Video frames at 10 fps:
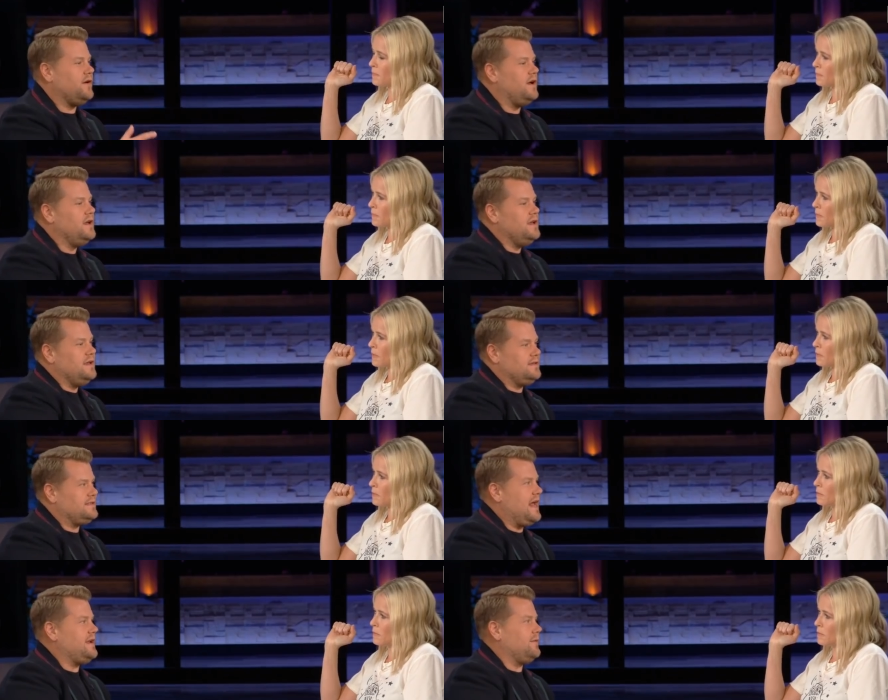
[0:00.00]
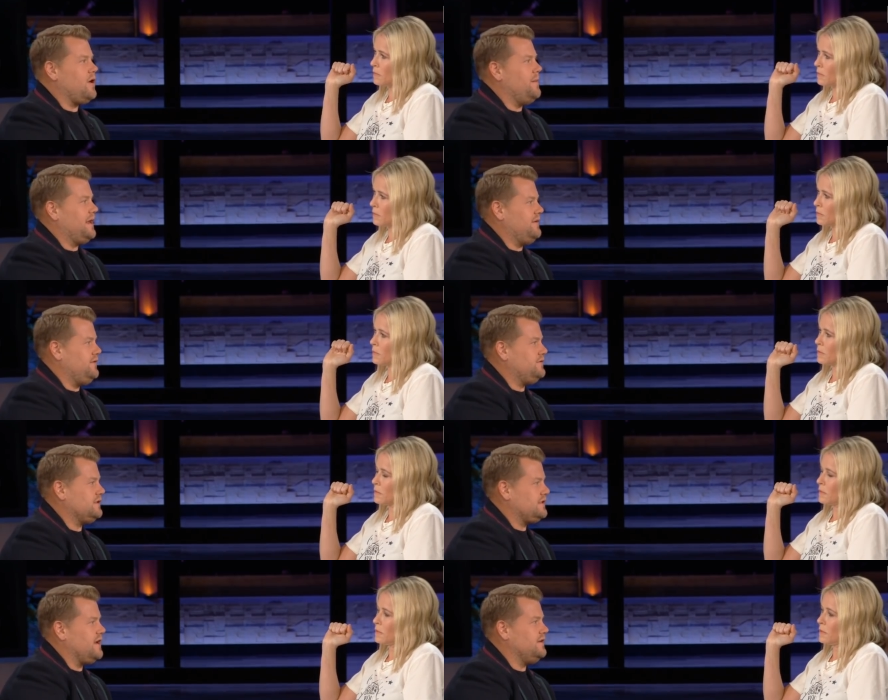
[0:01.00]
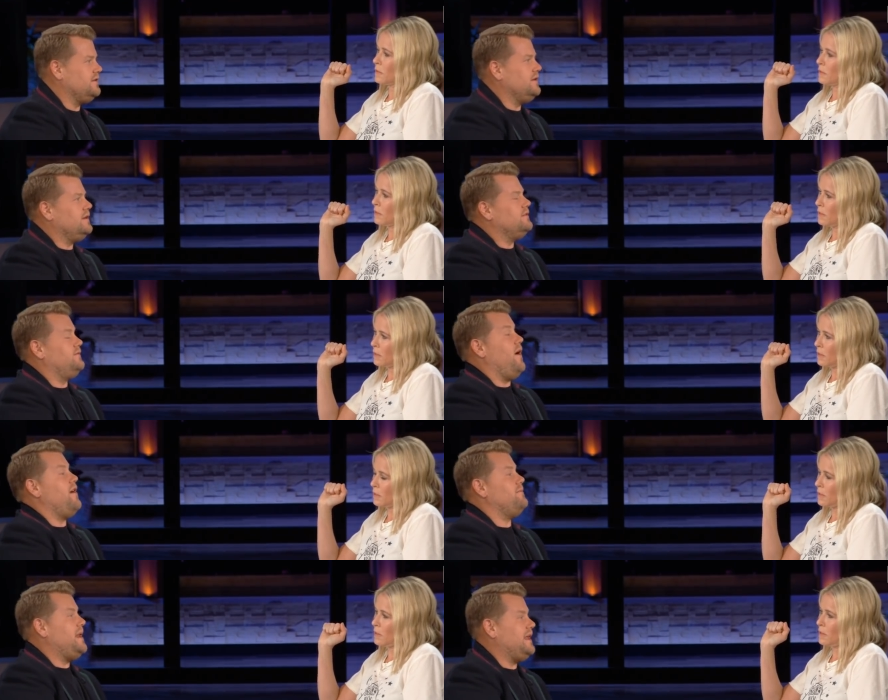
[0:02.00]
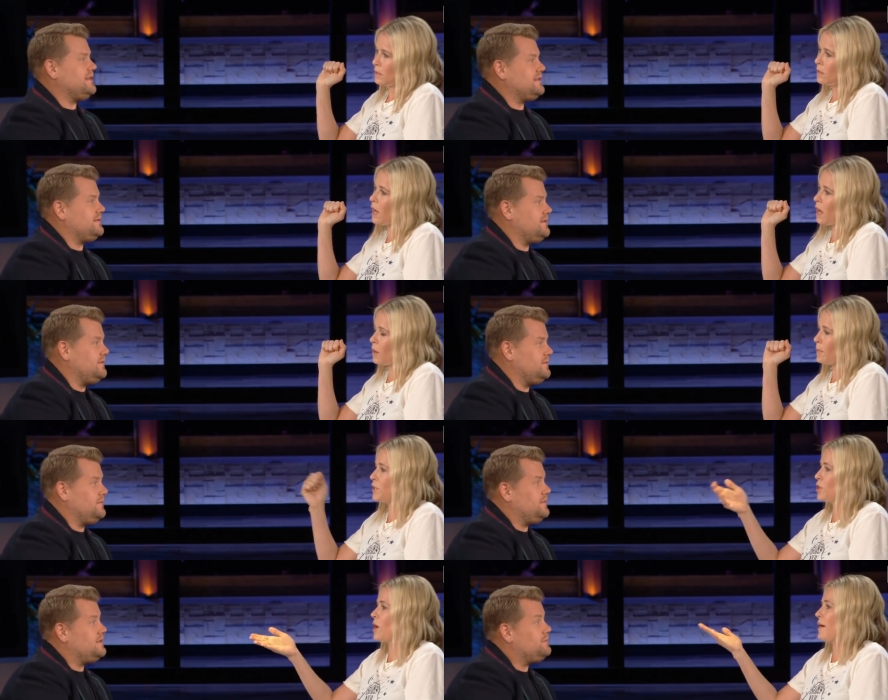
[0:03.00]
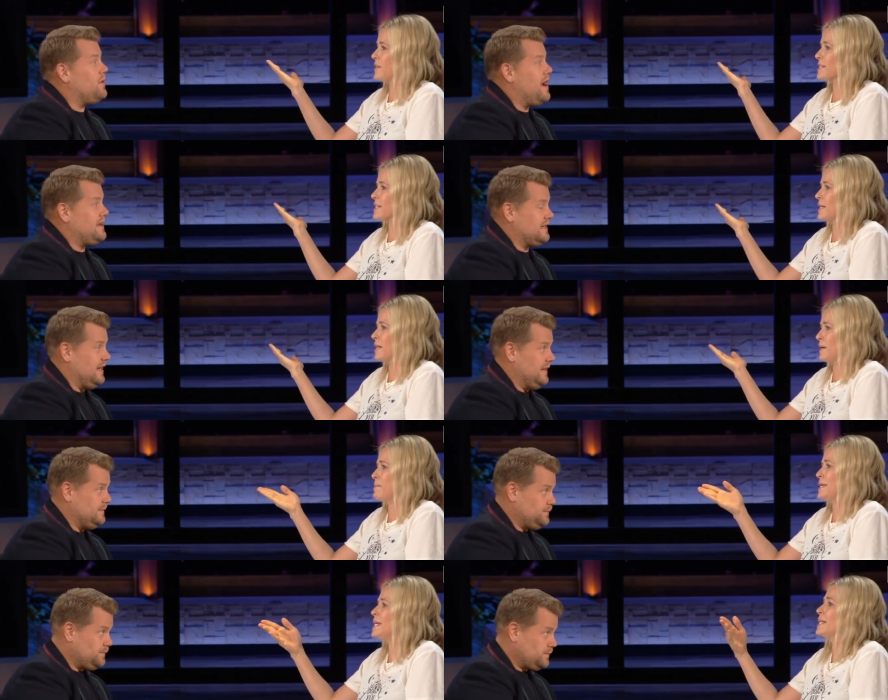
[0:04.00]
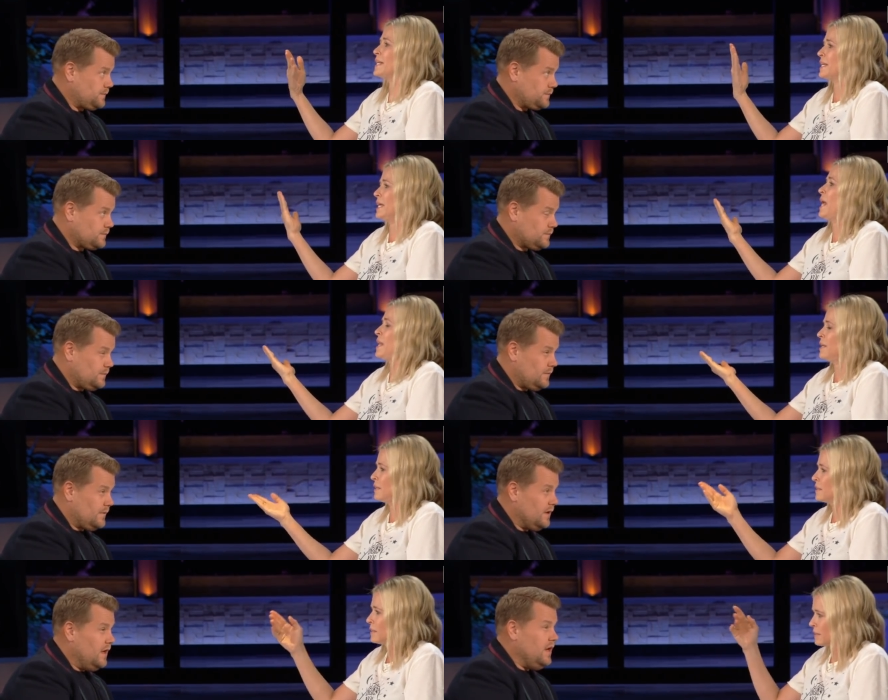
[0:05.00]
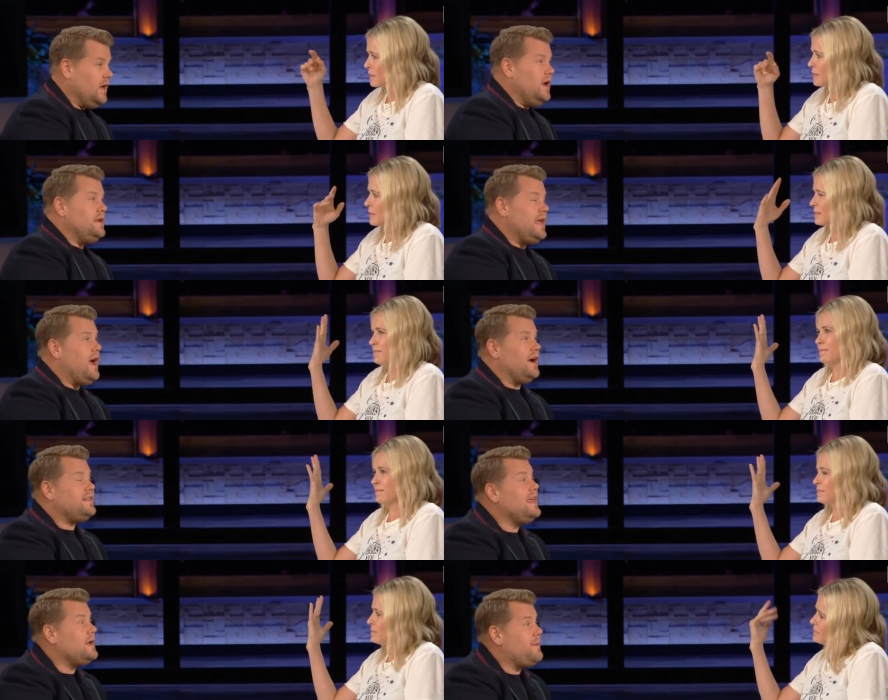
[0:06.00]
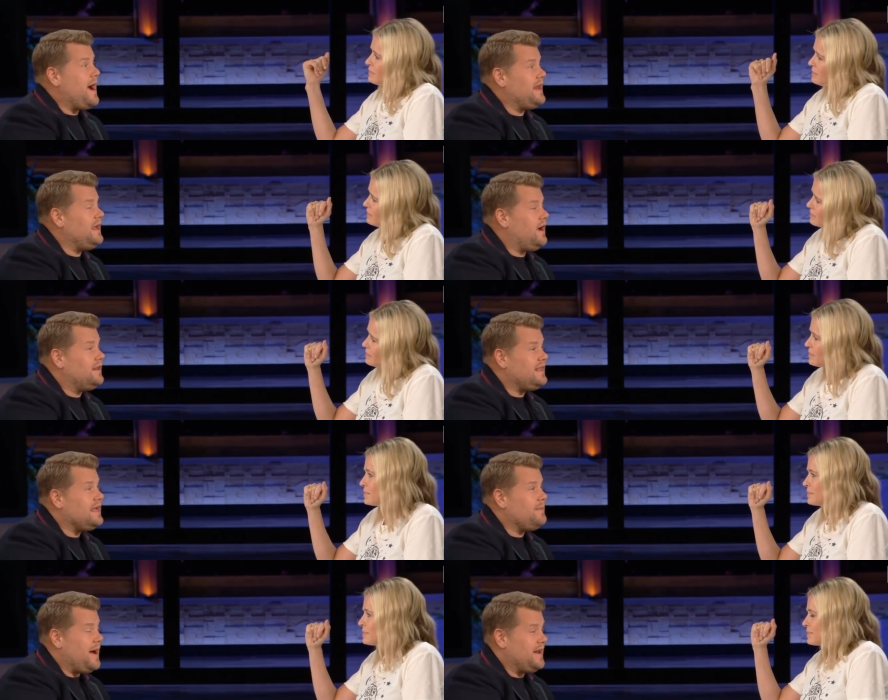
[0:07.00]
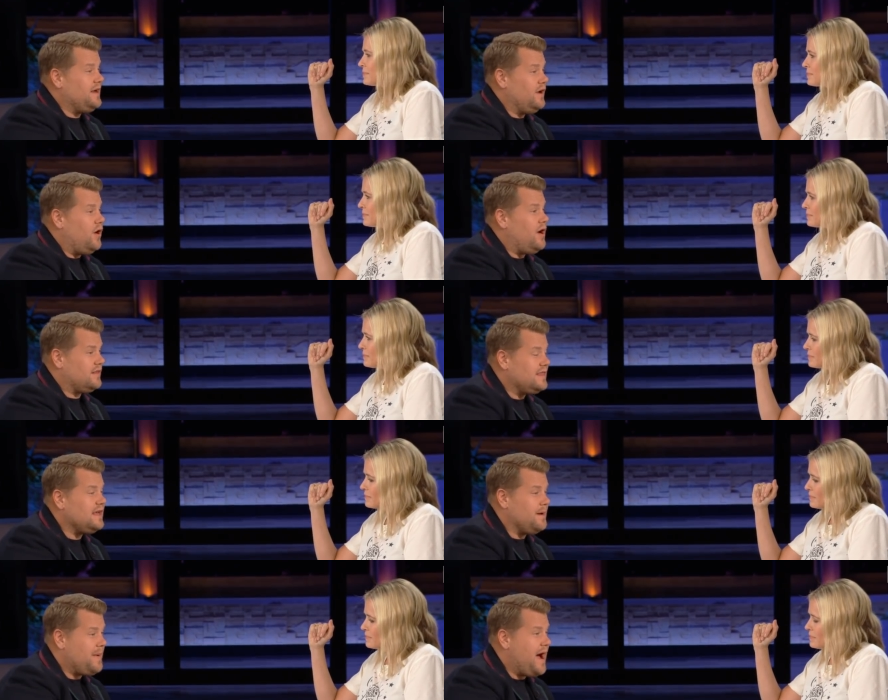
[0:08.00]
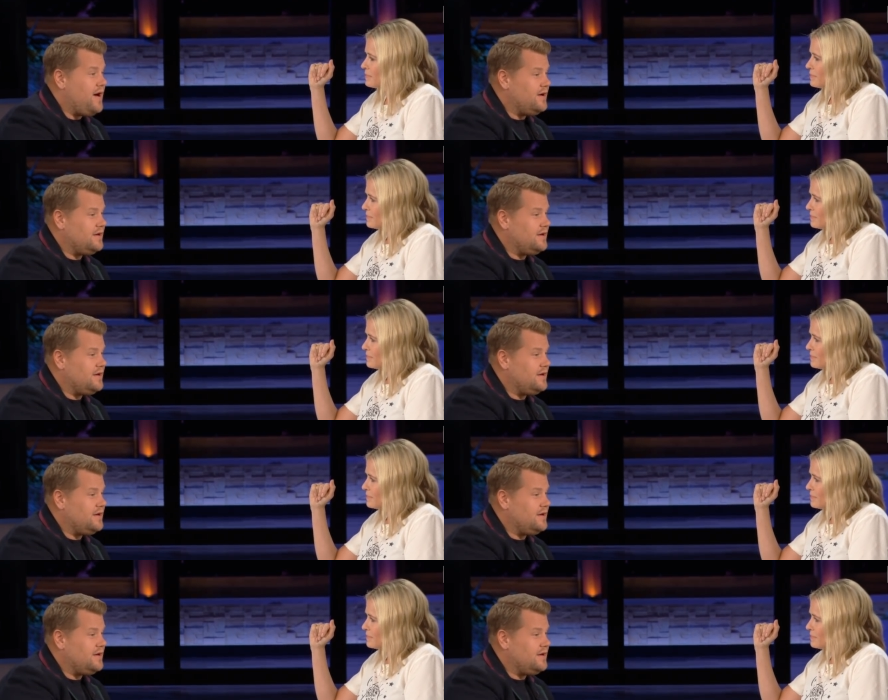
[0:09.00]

Speaker 1: a stand-up comic if you've just done five minutes.
Speaker 2: No, but you're
Speaker 1: obviously a comedian. Yeah, I think about it. I think about it a lot. I think about...